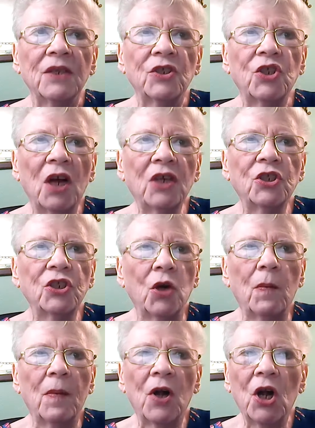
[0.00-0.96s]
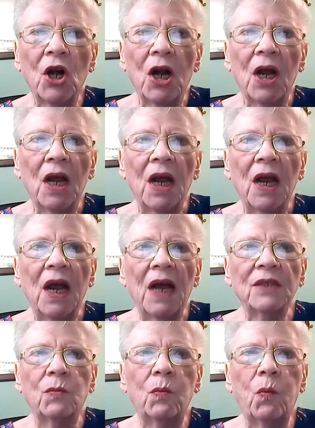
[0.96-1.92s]
Chuck Schumer,
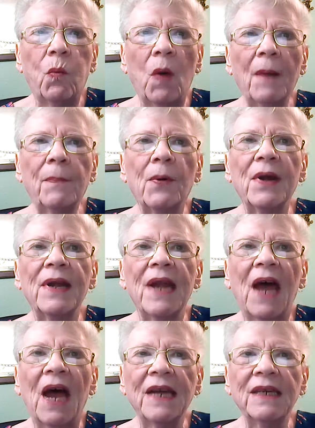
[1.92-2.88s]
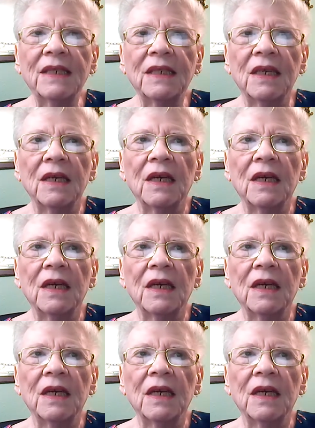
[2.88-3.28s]
has weaponized,